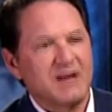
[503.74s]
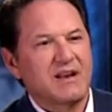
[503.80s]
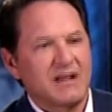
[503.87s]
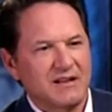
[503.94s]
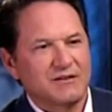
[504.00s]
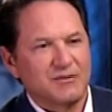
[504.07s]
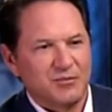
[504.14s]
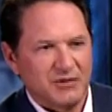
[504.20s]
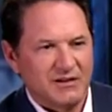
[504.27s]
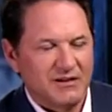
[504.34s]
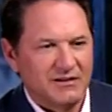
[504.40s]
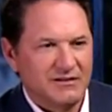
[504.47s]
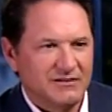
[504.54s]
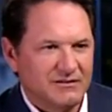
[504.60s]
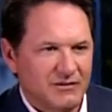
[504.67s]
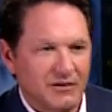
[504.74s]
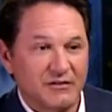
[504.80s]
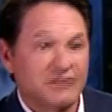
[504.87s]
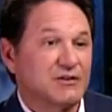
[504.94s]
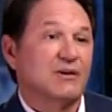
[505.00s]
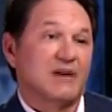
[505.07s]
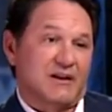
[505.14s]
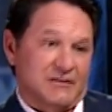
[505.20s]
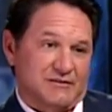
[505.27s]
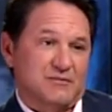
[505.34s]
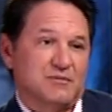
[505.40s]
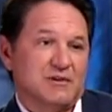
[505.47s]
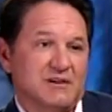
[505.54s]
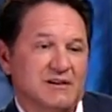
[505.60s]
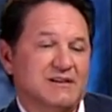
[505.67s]
that had to be, and still has to
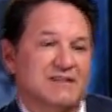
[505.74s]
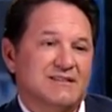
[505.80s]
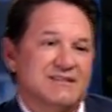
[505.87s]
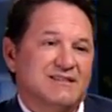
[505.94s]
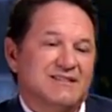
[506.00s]
be,